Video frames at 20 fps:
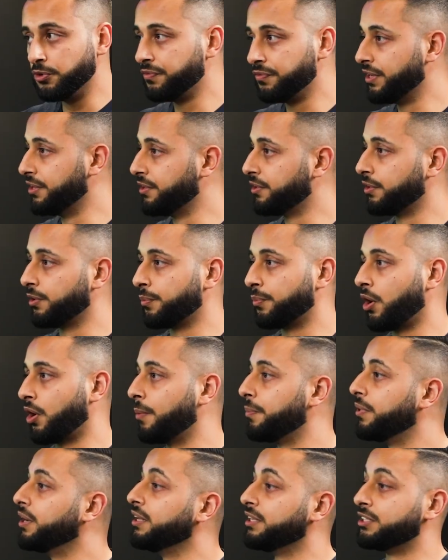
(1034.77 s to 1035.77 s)
moved into the
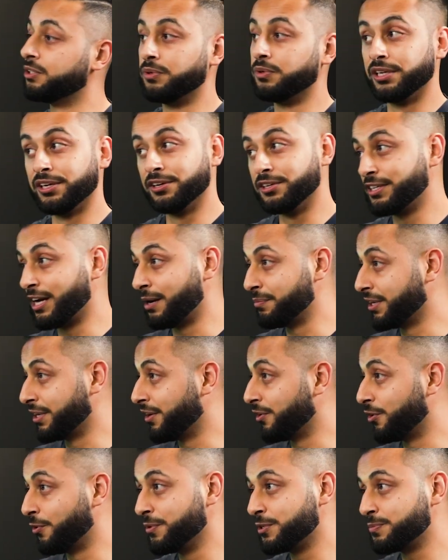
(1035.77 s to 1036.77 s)
property, it's a really good time to get
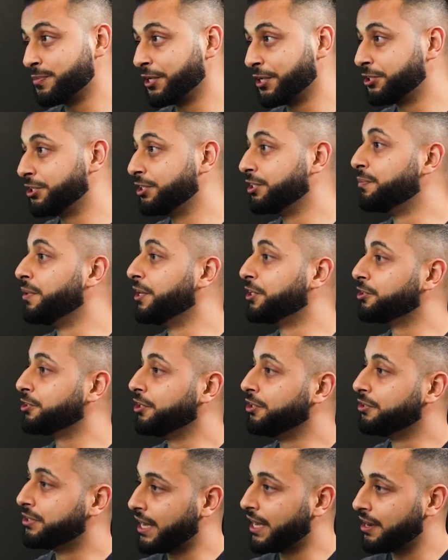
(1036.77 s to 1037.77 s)
a home inspection to make sure
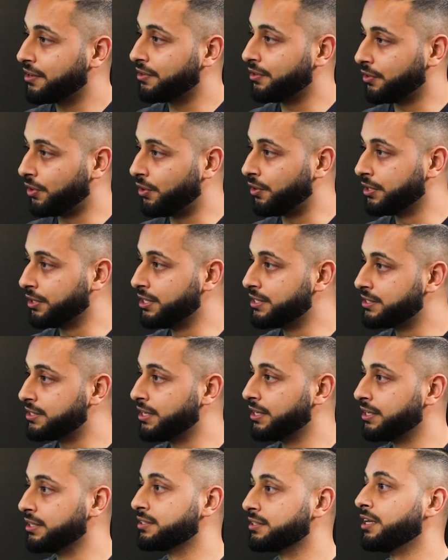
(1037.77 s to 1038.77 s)
you tackle all these
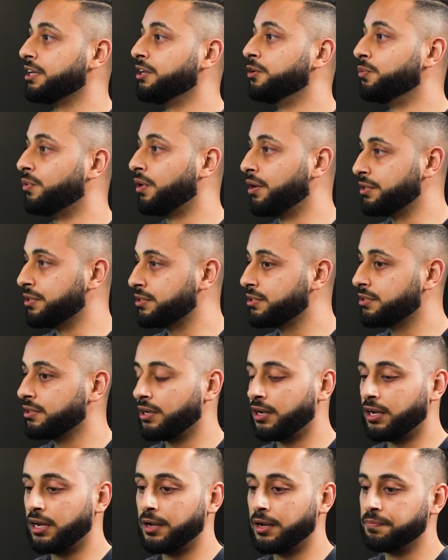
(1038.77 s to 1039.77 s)
things that you want
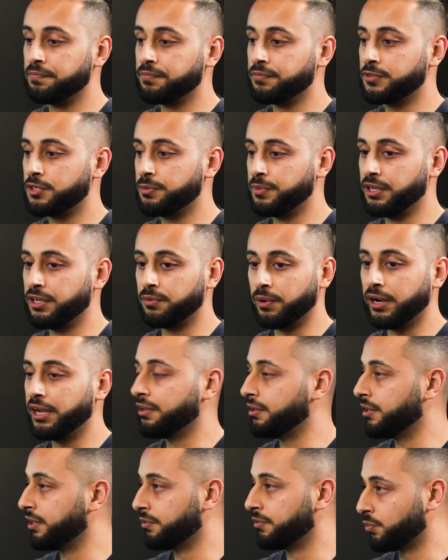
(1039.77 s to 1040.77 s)
to be
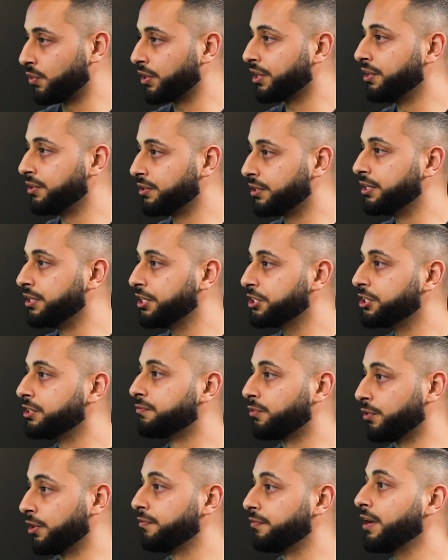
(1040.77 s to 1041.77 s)
great in working condition
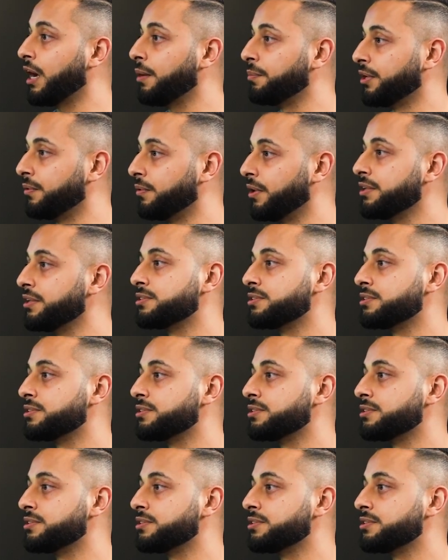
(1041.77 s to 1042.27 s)
for your family, right?